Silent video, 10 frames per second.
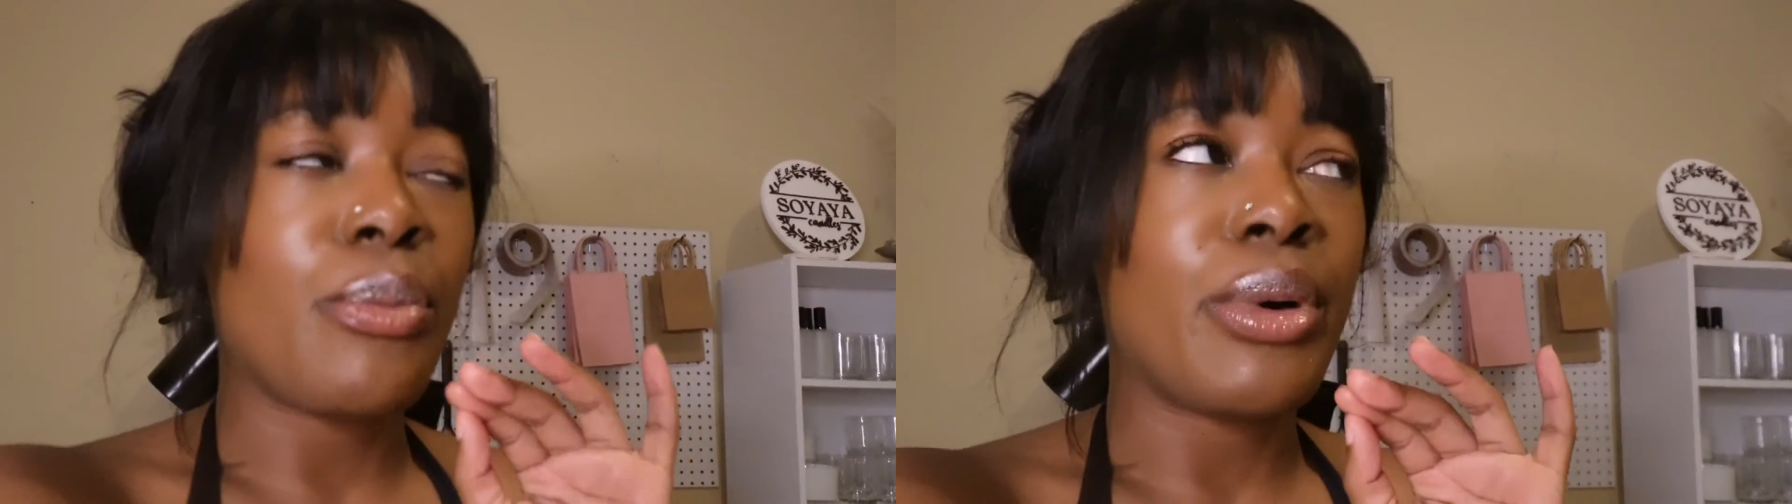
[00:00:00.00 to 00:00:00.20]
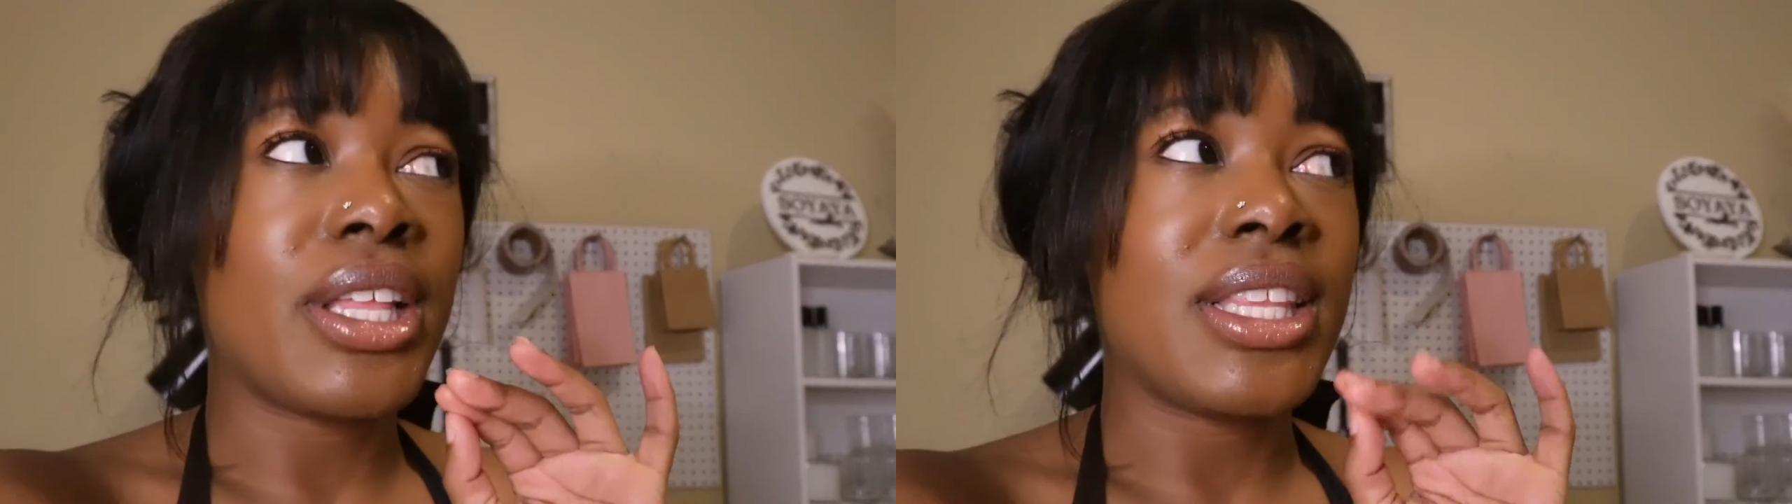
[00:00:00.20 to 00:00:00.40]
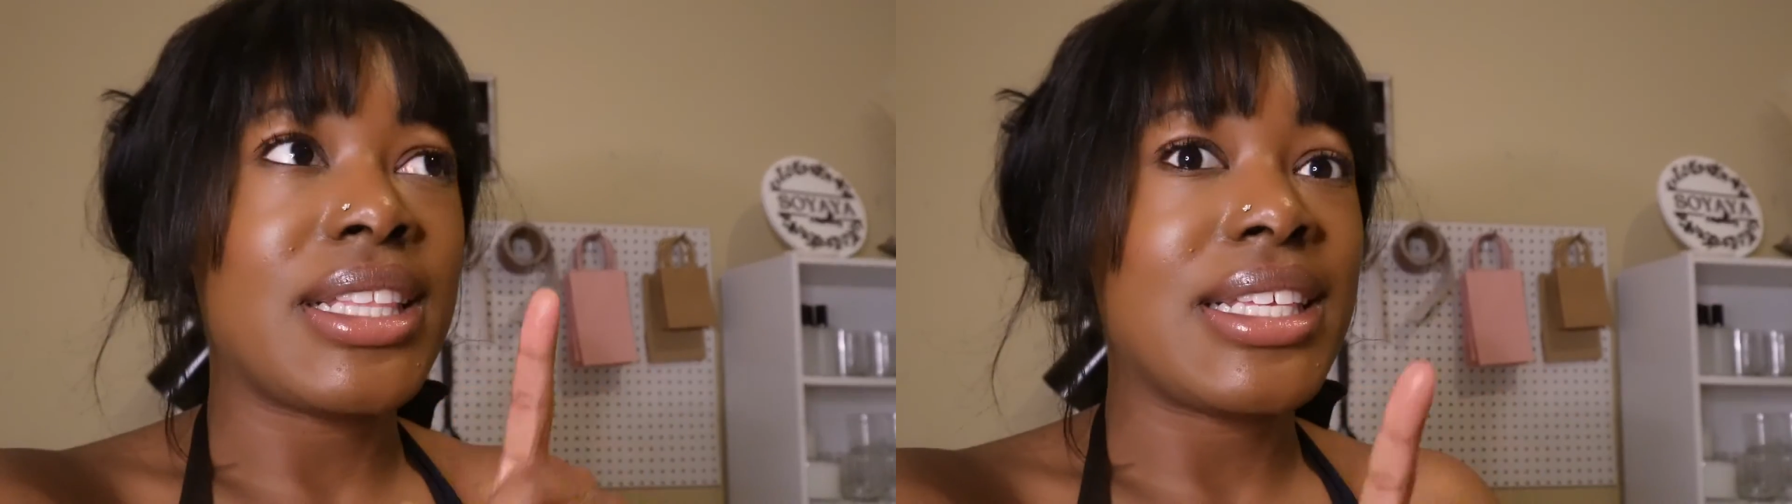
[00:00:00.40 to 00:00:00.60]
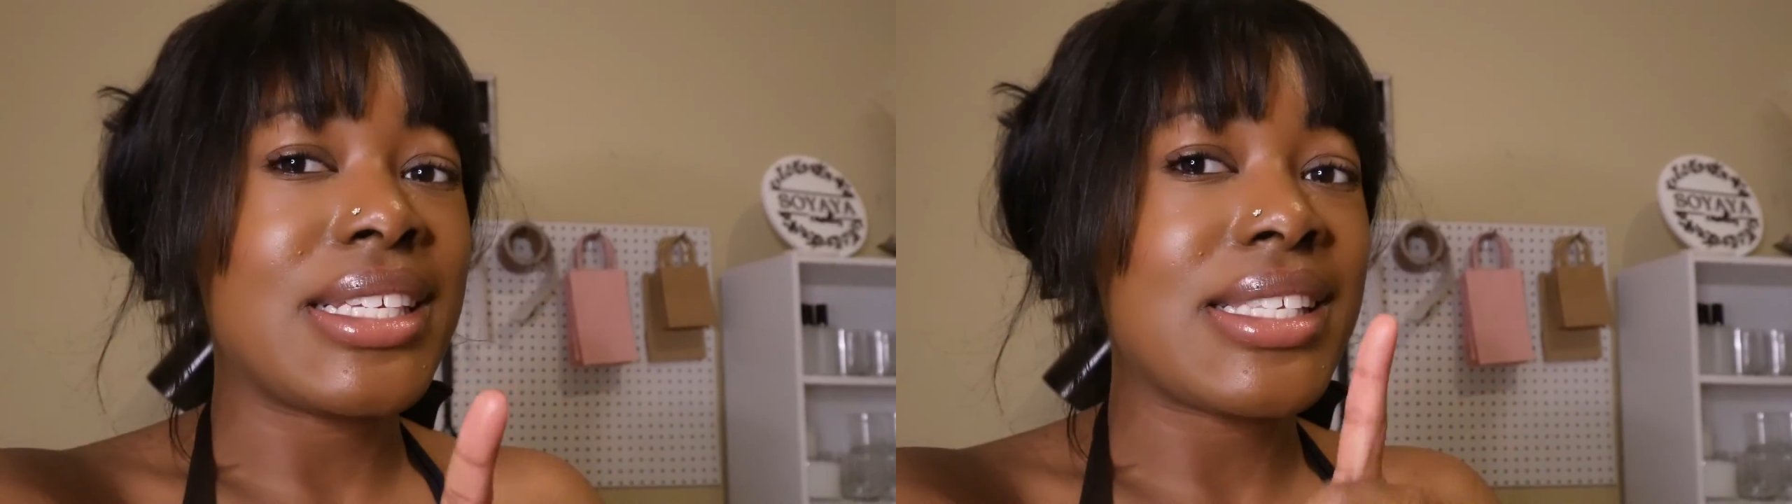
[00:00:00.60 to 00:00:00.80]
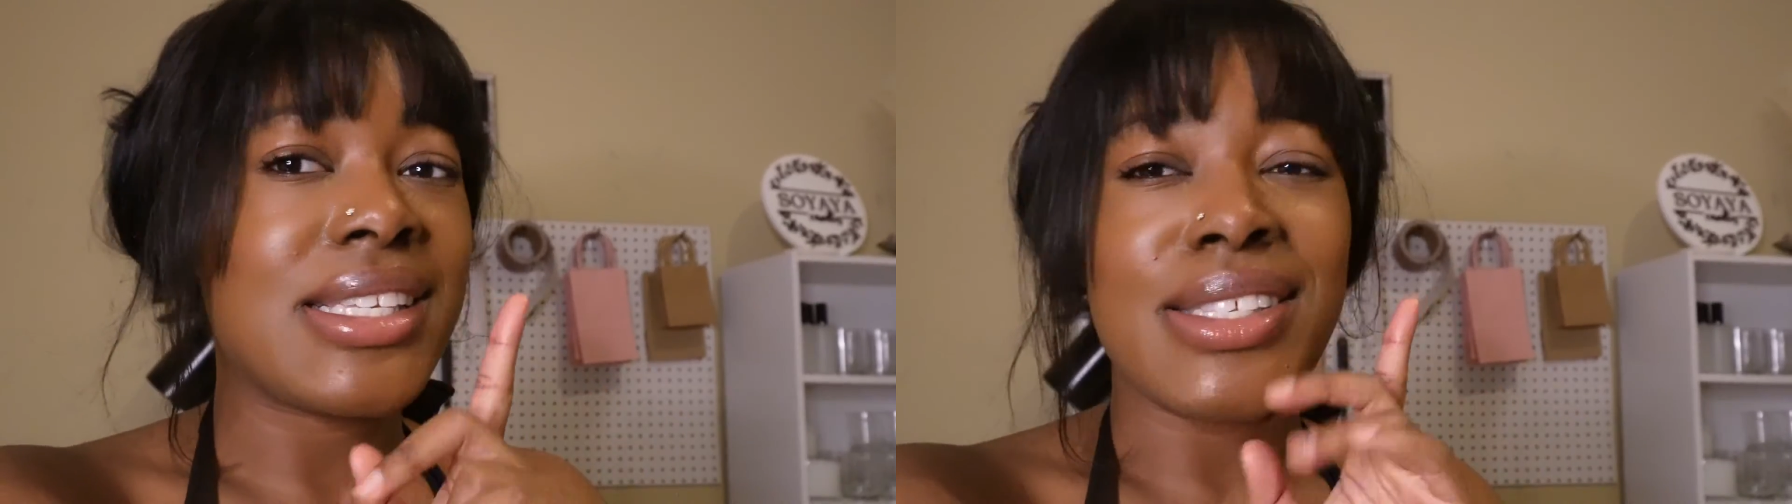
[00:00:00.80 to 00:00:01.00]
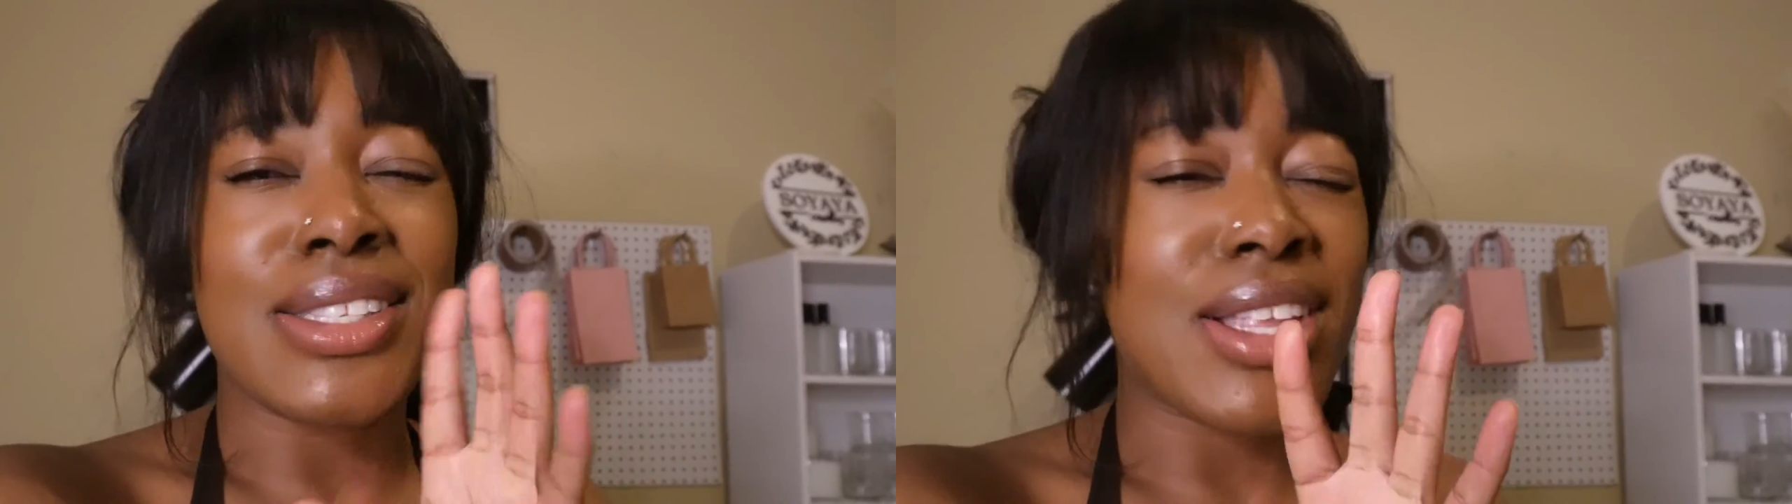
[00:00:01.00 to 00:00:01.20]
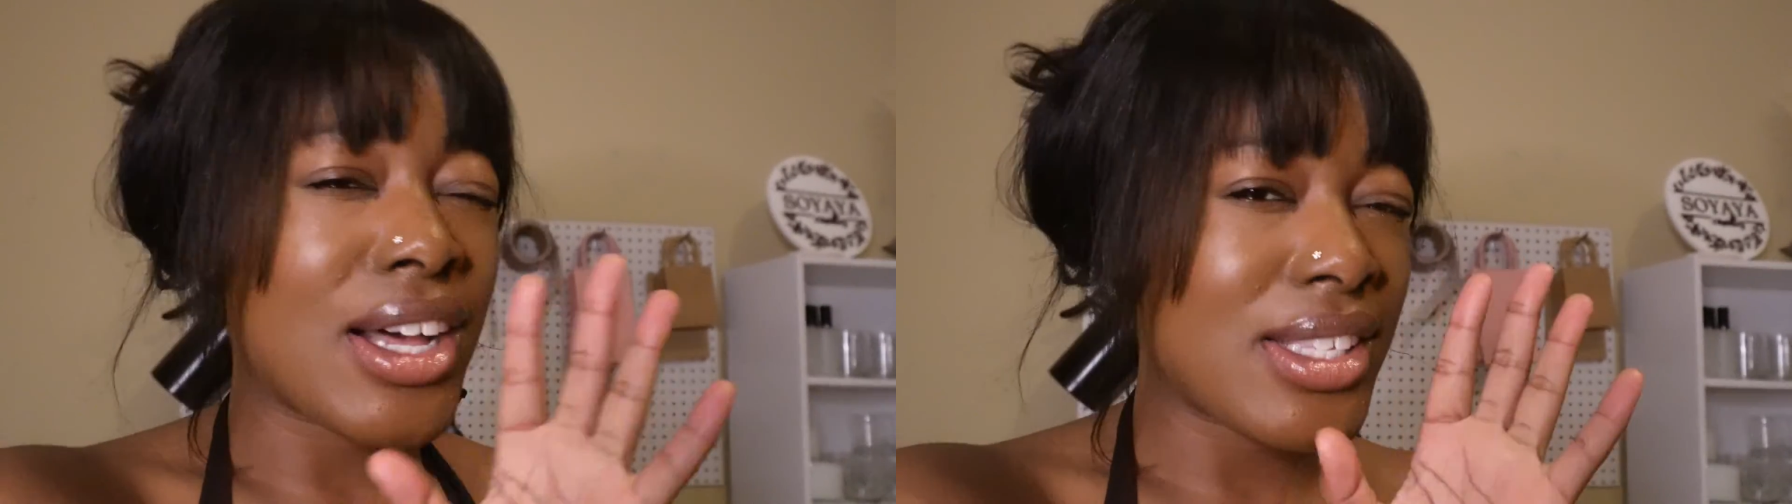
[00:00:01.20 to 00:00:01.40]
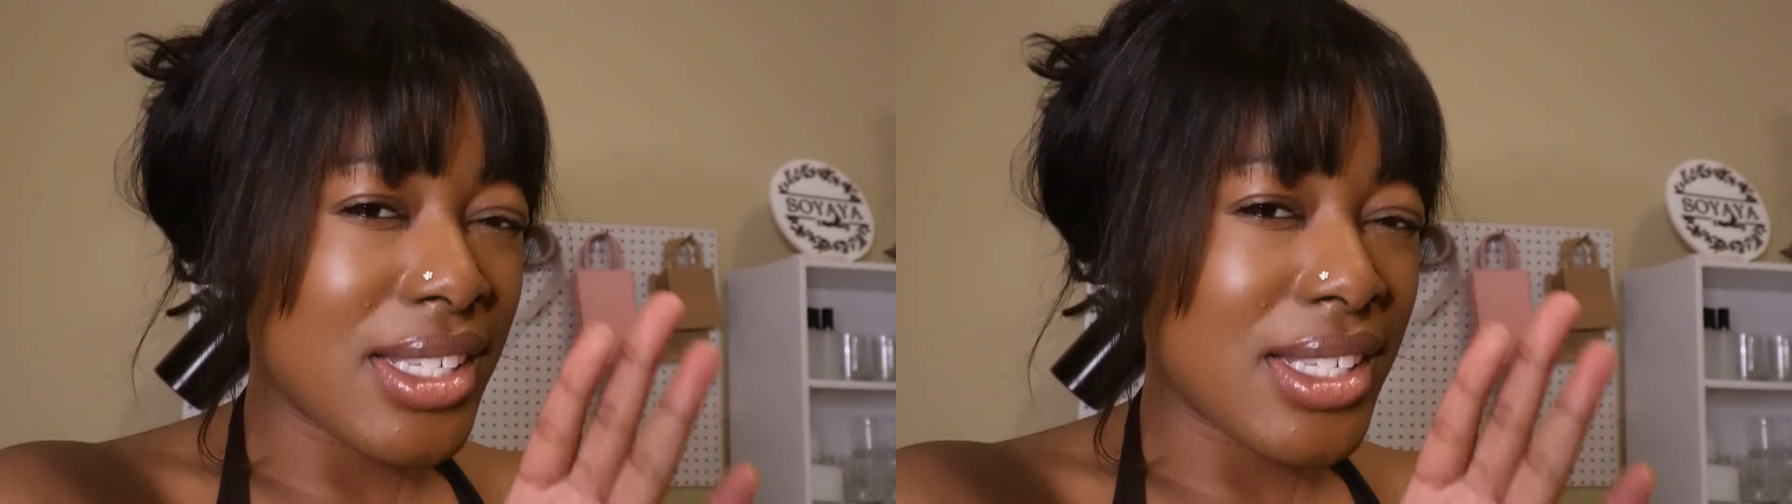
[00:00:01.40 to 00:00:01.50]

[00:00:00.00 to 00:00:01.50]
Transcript: but the list is not